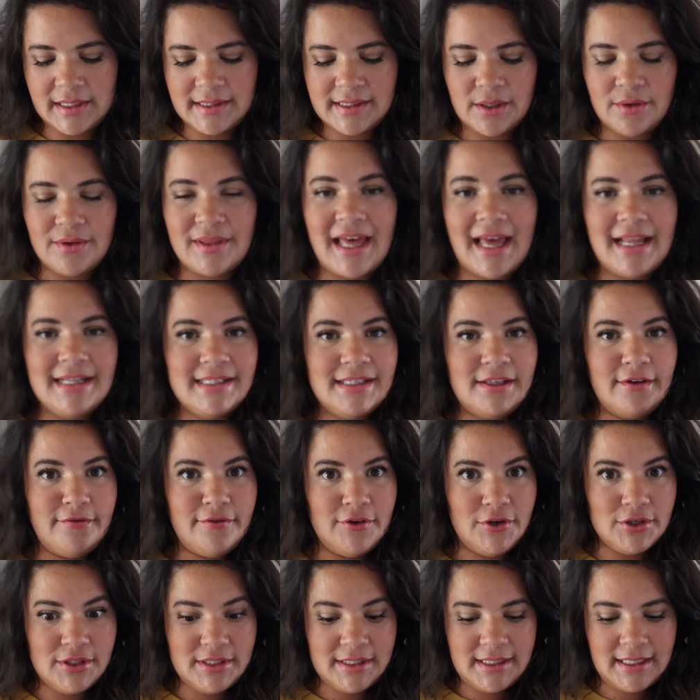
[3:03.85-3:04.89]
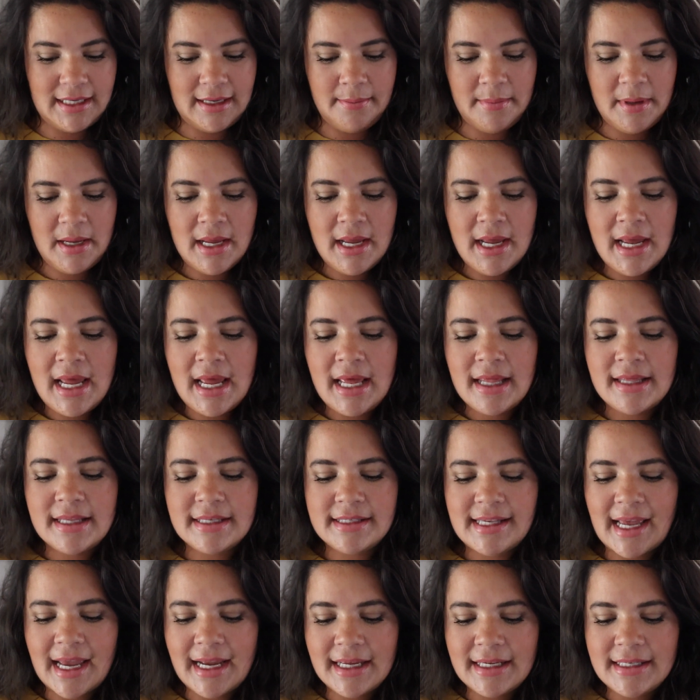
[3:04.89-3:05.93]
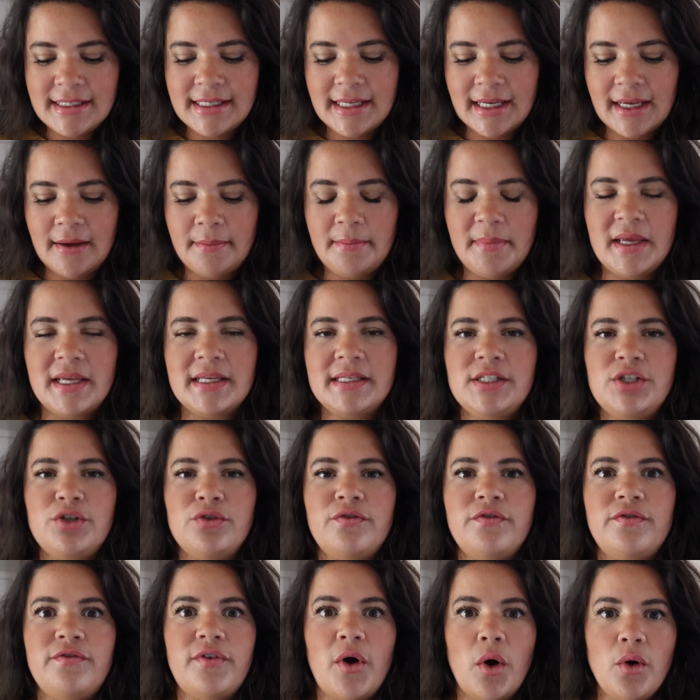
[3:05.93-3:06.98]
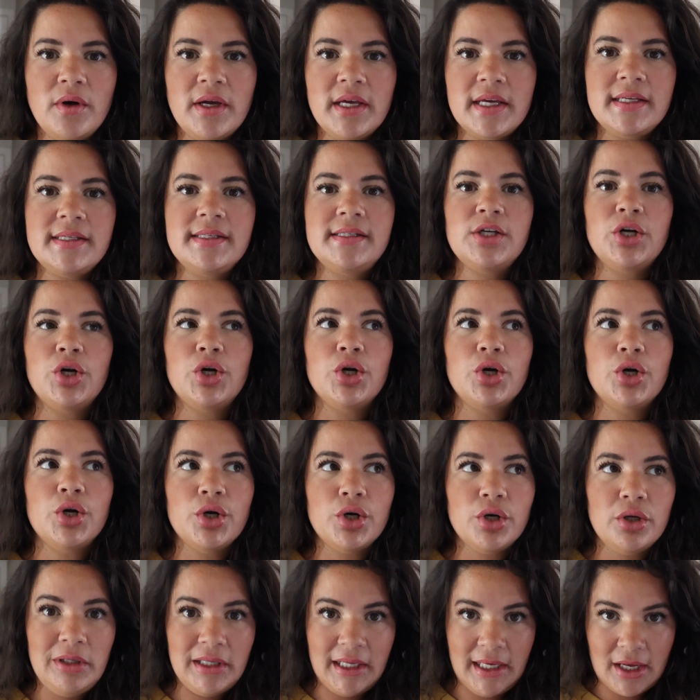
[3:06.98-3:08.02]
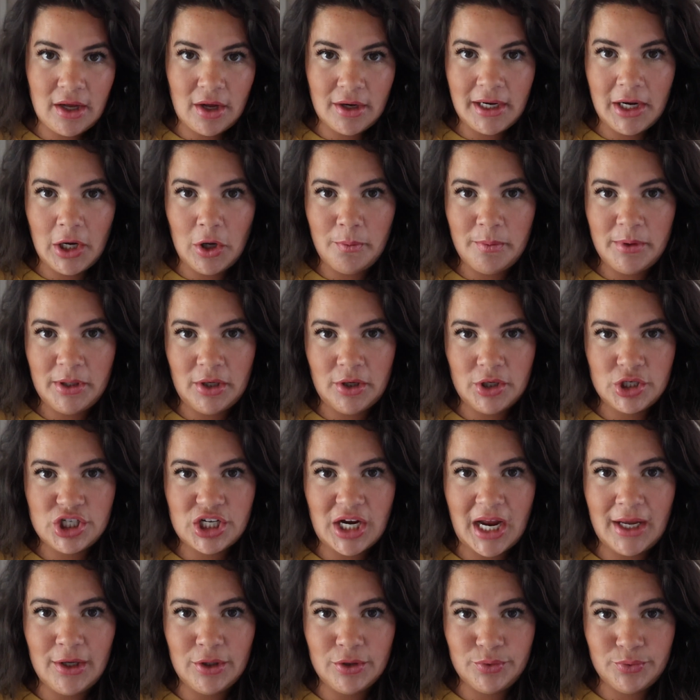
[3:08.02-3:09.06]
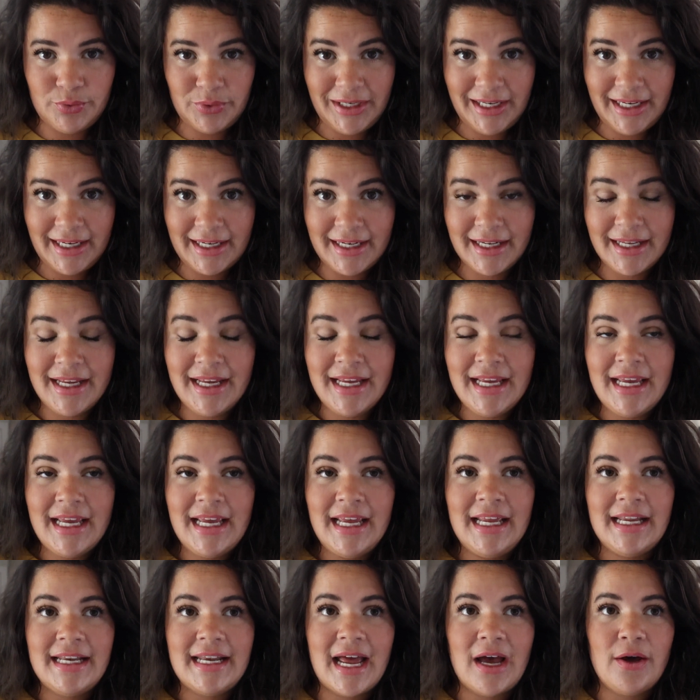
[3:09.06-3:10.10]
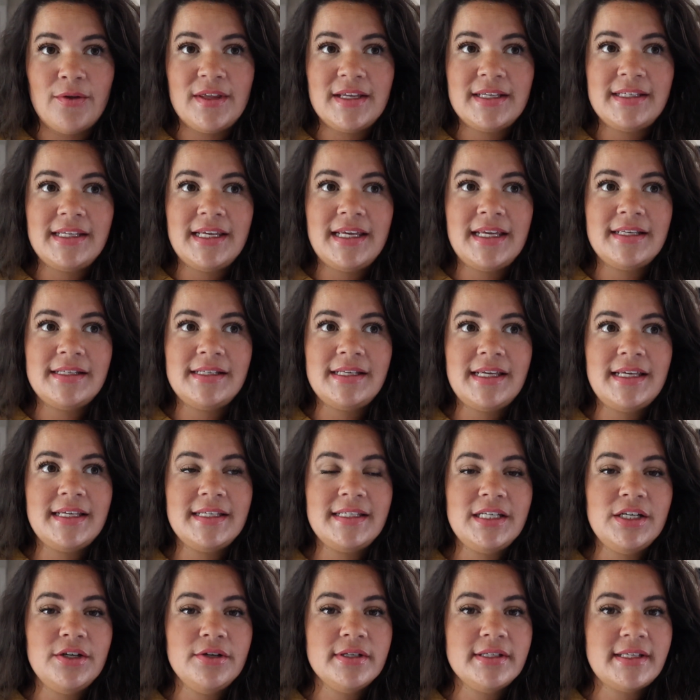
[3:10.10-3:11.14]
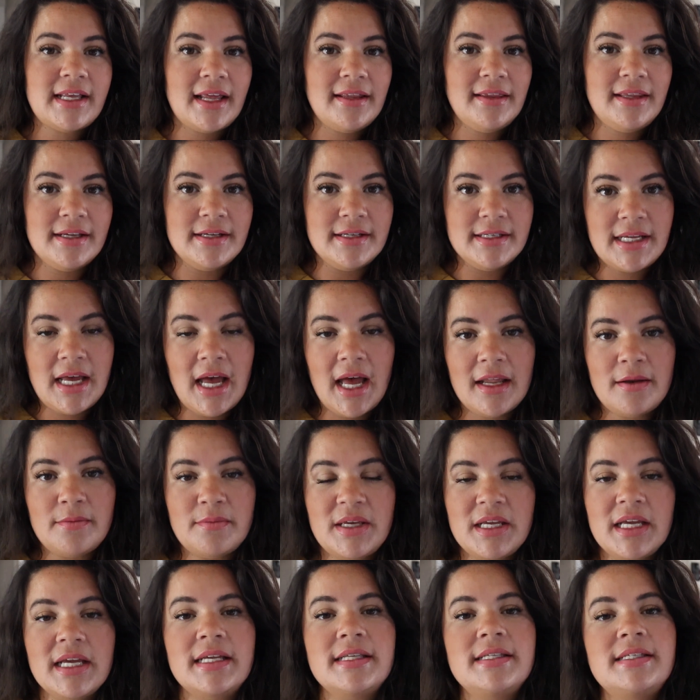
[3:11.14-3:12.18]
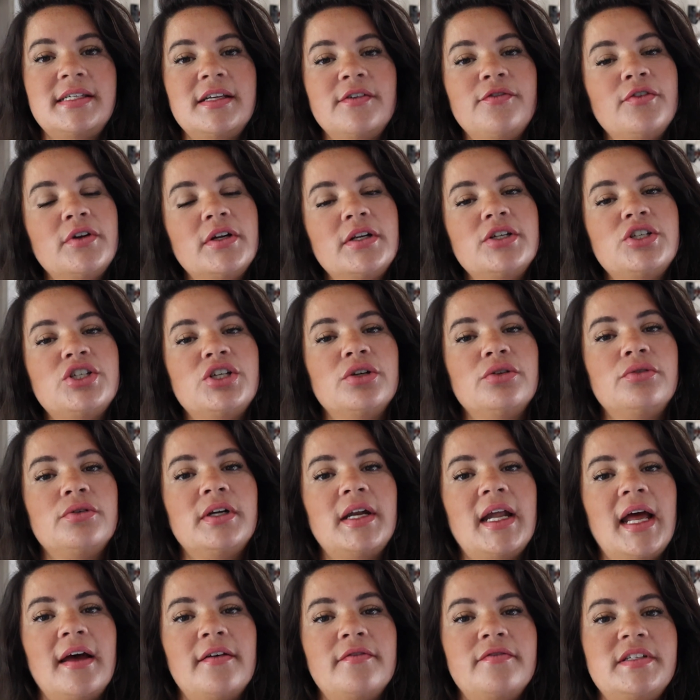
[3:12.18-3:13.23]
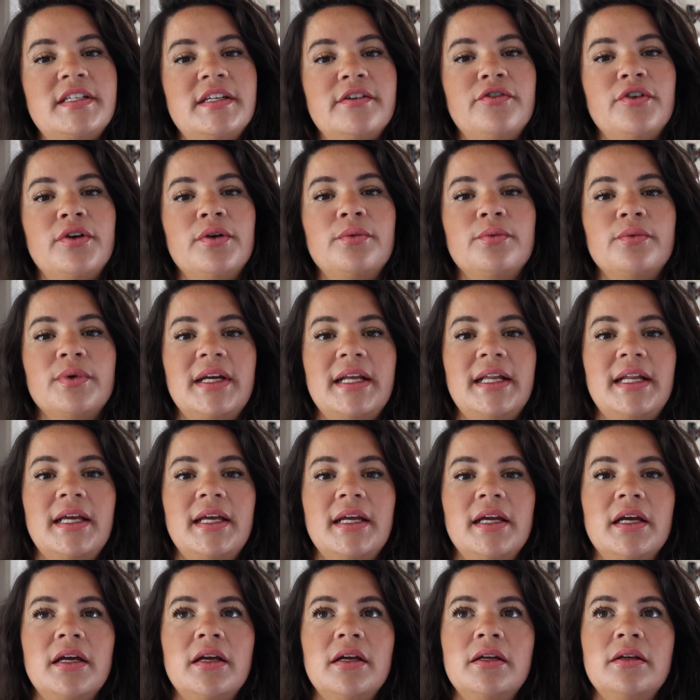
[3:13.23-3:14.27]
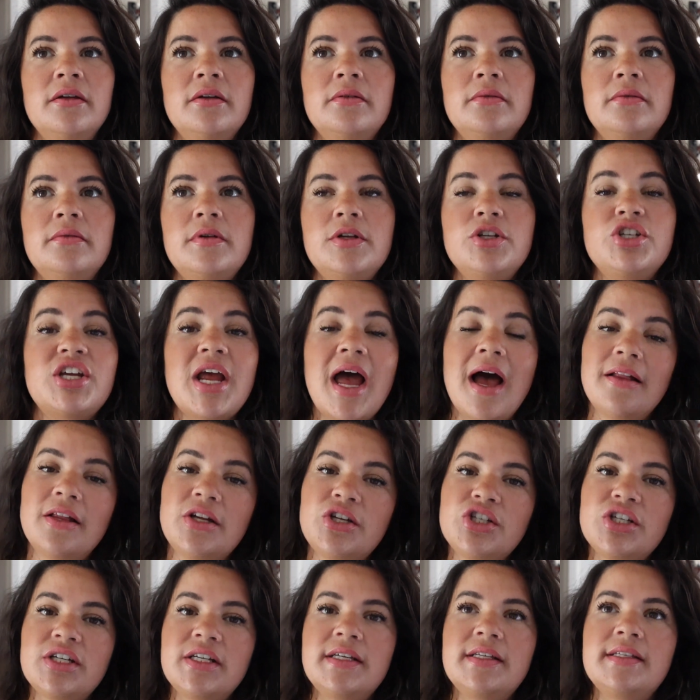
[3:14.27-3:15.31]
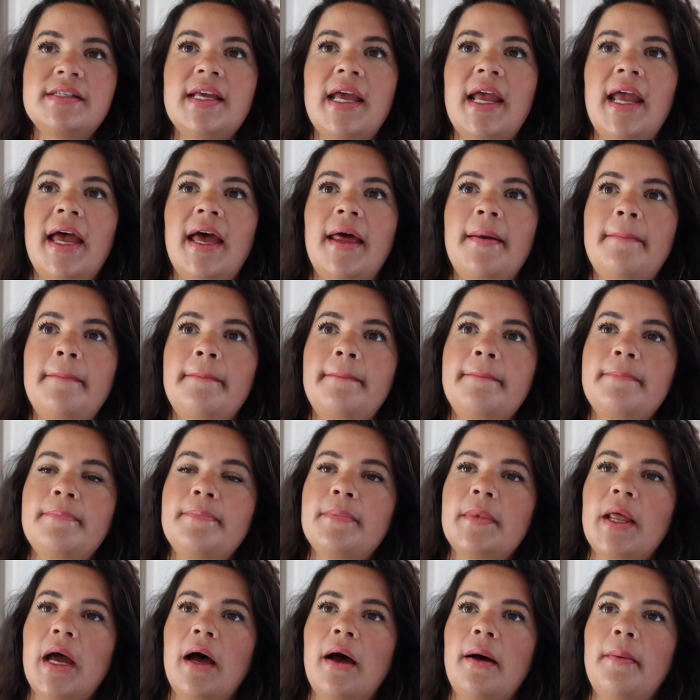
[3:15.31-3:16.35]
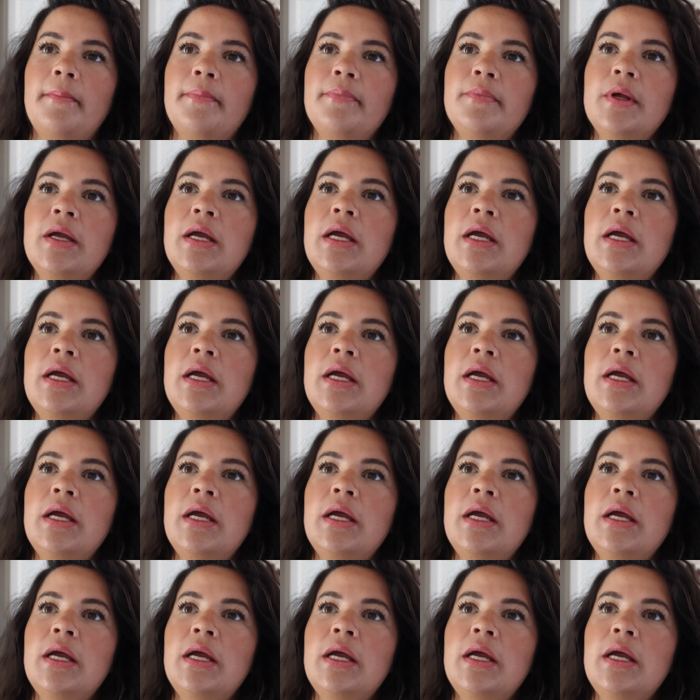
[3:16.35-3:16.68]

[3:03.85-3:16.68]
And so that's the first tip. The second tip is to focus early on helping your child read. Now, this is easier said than done, because different children have different reading challenges and um,